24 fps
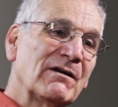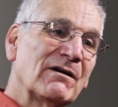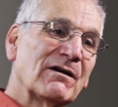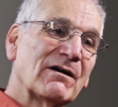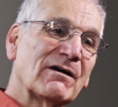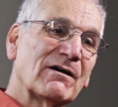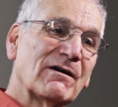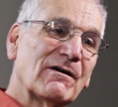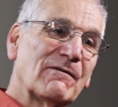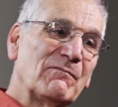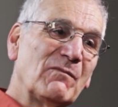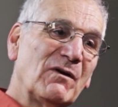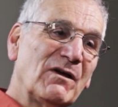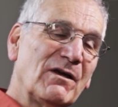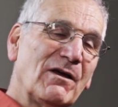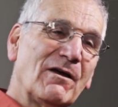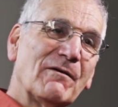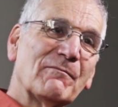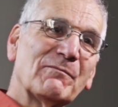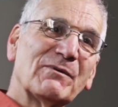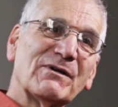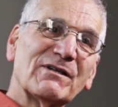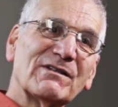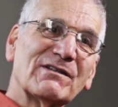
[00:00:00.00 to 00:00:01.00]

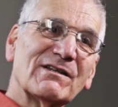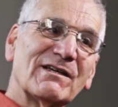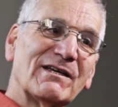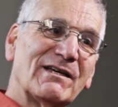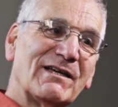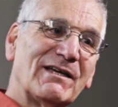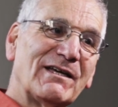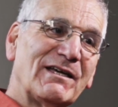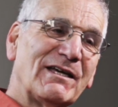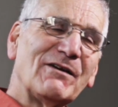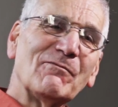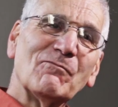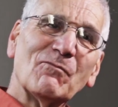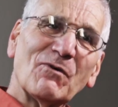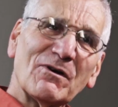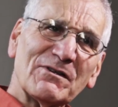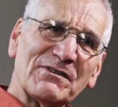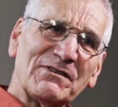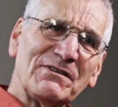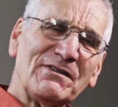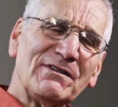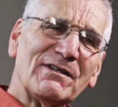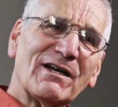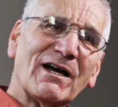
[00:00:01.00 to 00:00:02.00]
But it
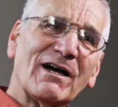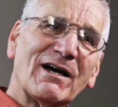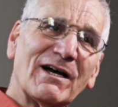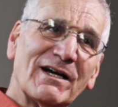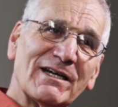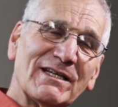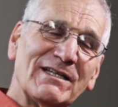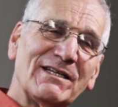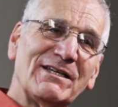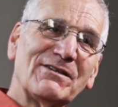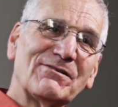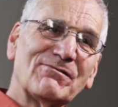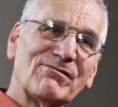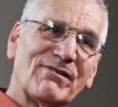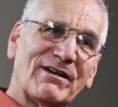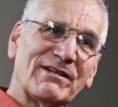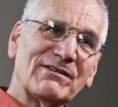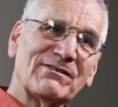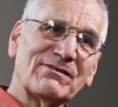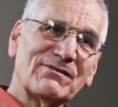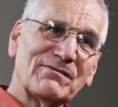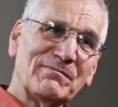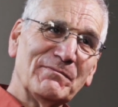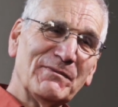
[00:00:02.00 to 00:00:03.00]
wasn't highly
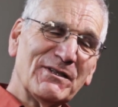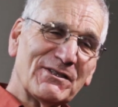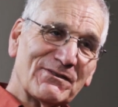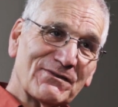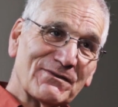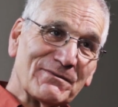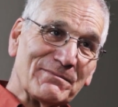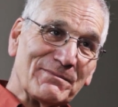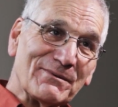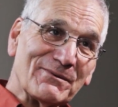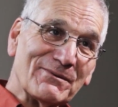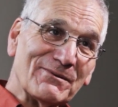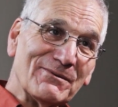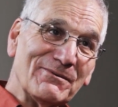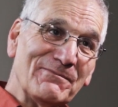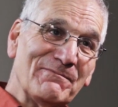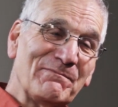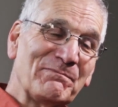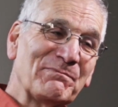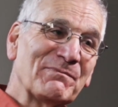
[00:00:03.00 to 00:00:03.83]
transmissible